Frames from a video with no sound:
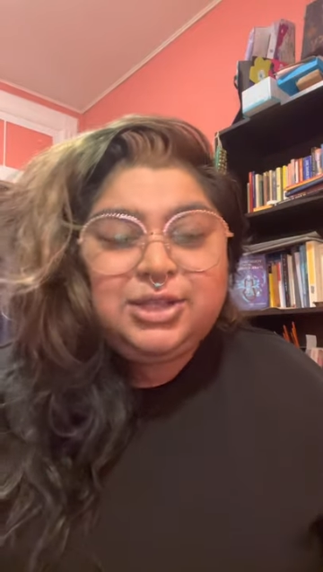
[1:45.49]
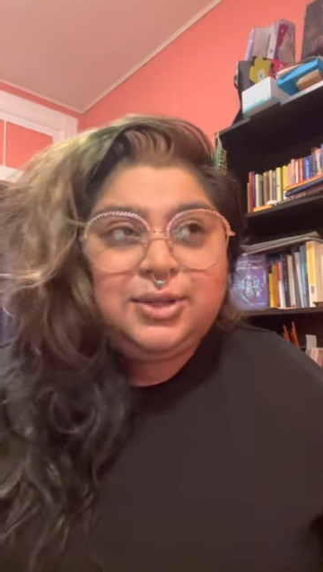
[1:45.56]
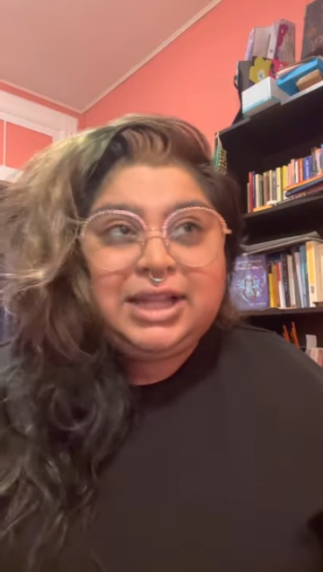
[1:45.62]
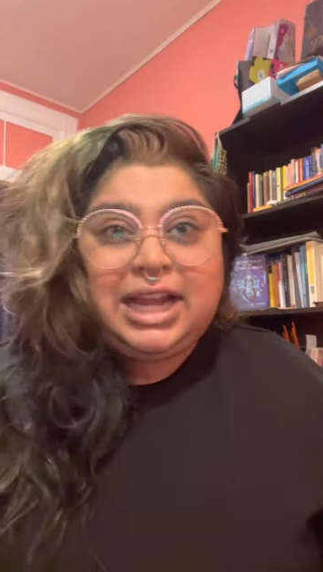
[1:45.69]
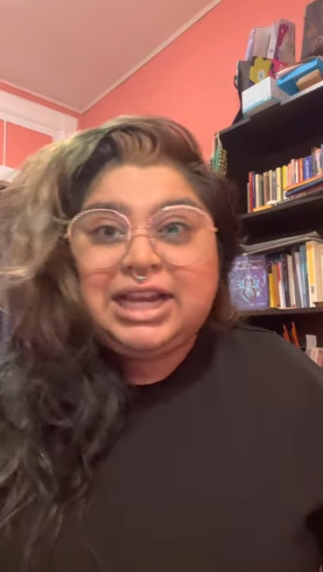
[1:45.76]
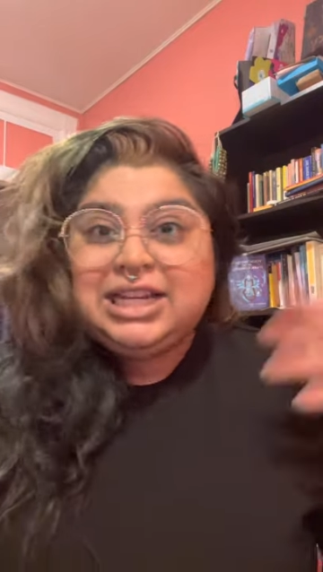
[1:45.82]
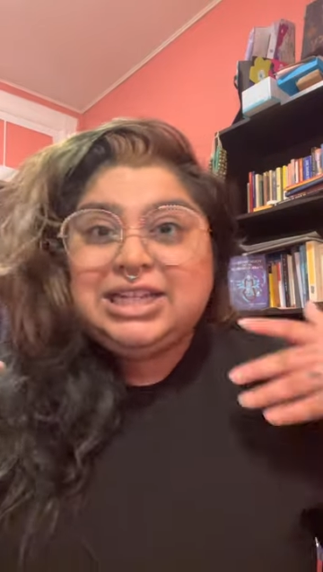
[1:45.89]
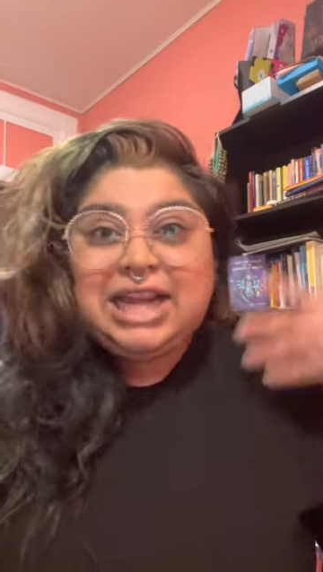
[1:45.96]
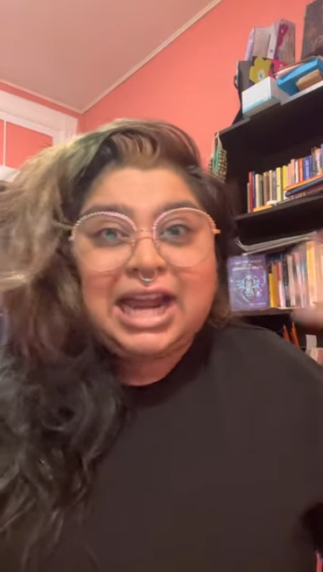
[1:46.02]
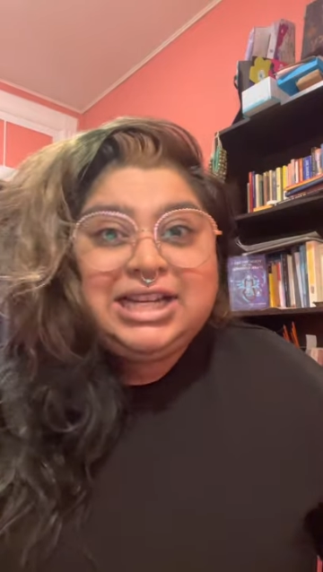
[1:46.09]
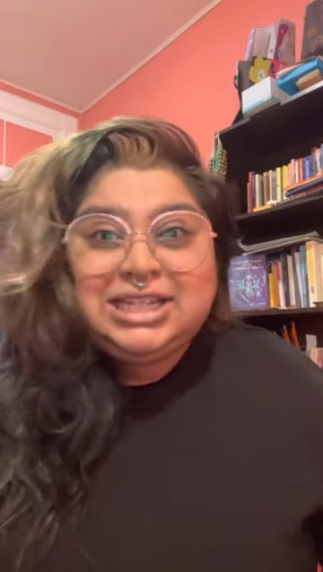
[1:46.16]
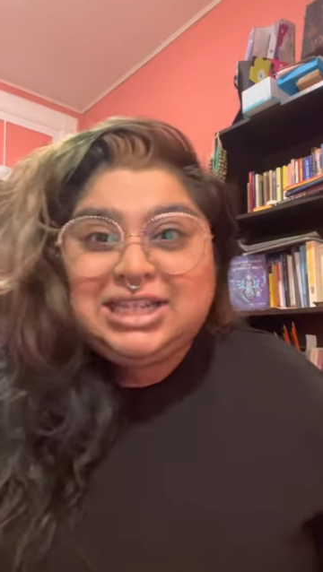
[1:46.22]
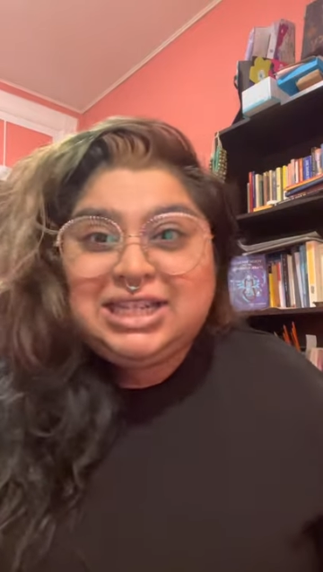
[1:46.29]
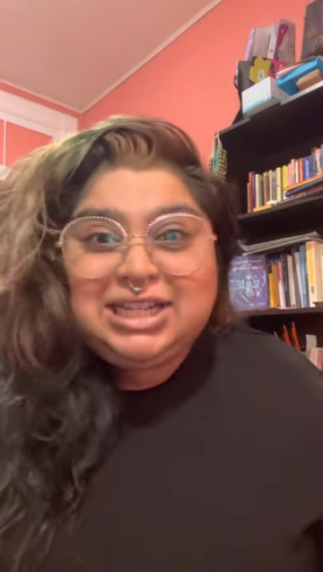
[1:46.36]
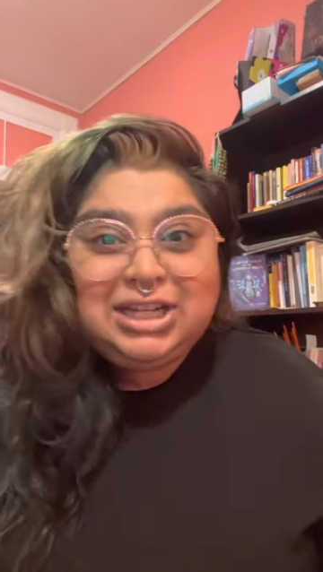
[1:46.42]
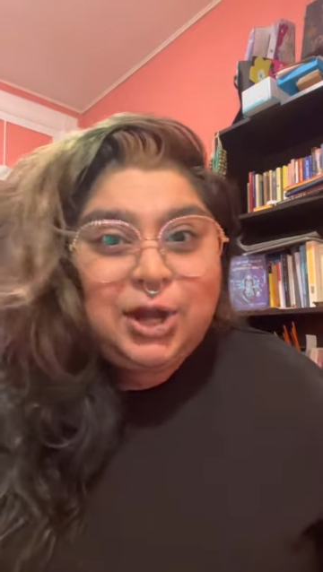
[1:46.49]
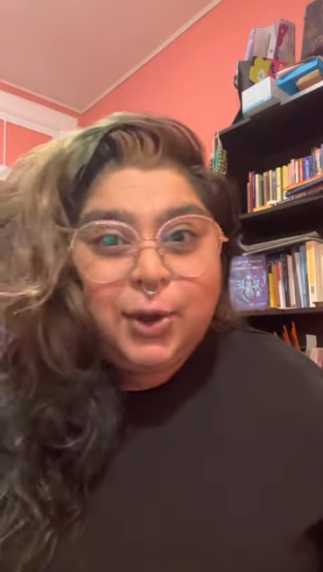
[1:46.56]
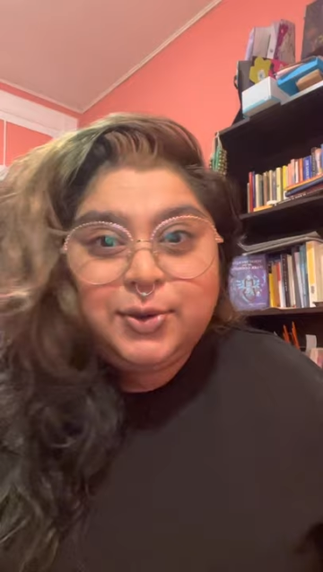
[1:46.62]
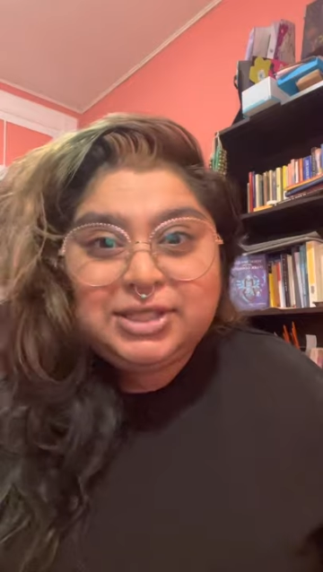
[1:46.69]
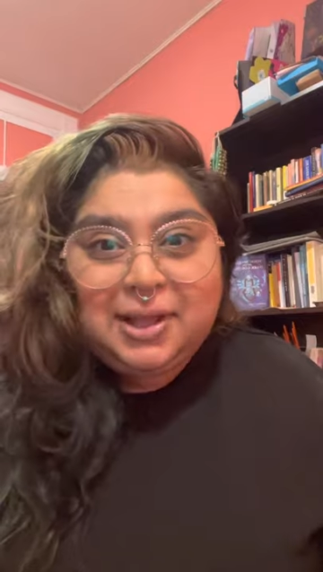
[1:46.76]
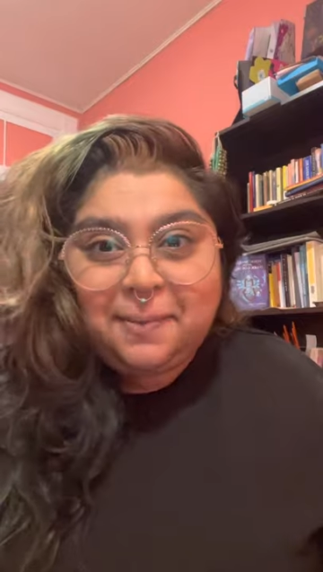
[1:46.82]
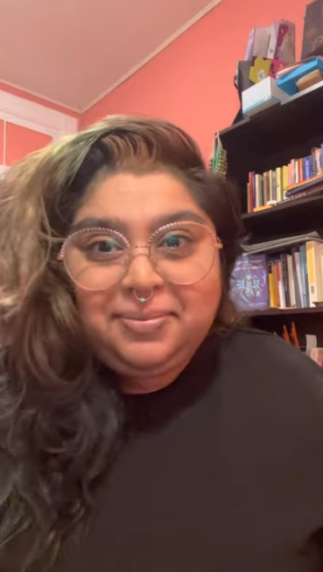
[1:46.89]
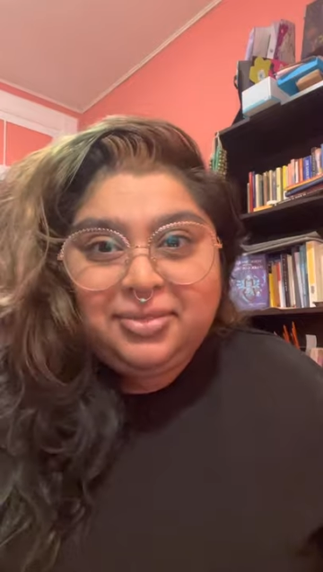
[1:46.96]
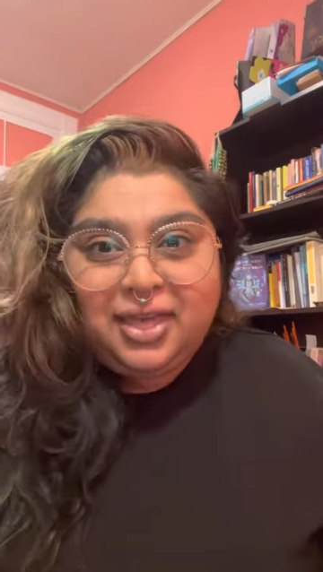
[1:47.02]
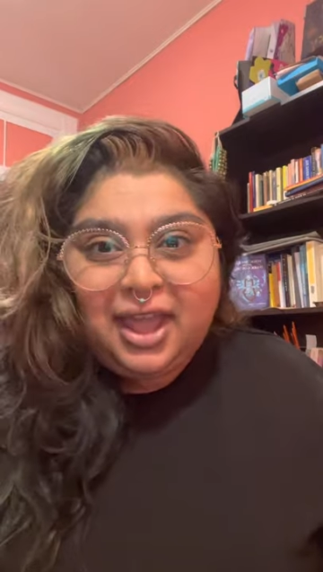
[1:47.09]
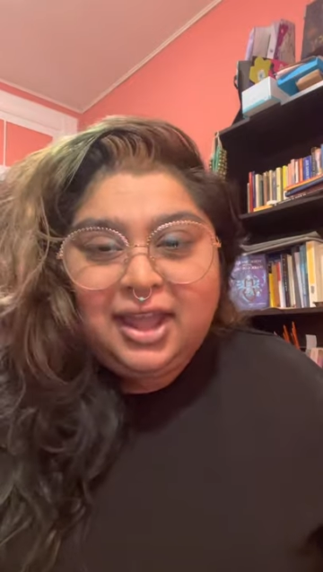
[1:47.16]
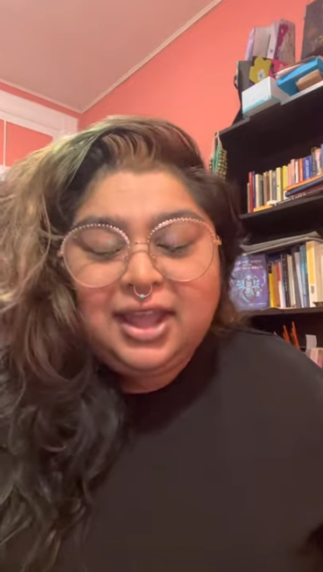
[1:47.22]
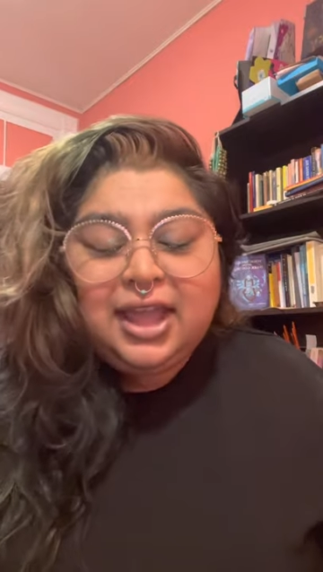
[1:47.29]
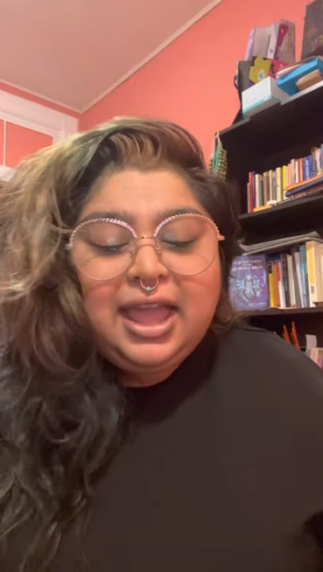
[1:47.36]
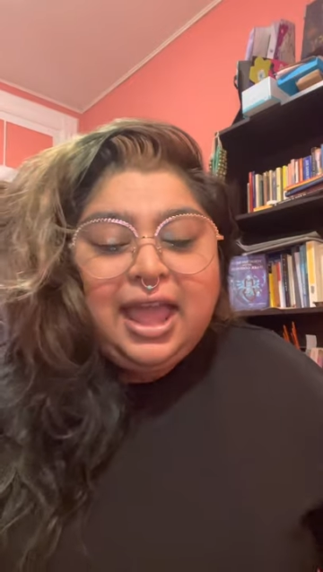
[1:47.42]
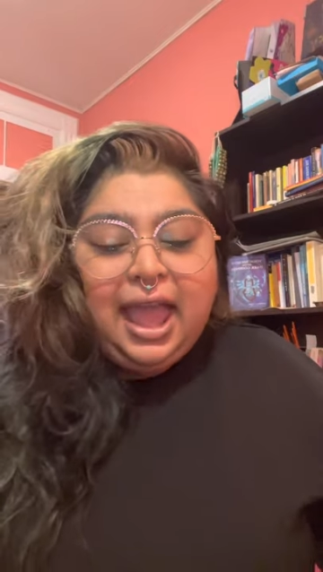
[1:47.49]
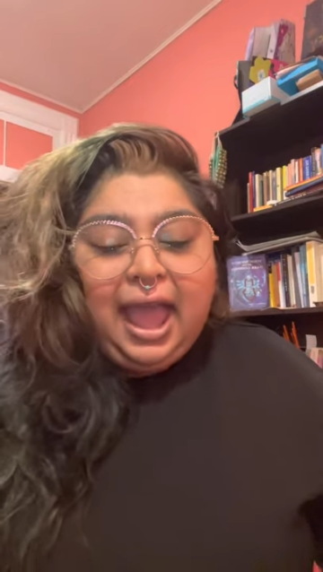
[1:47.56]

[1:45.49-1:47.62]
So like 19-something.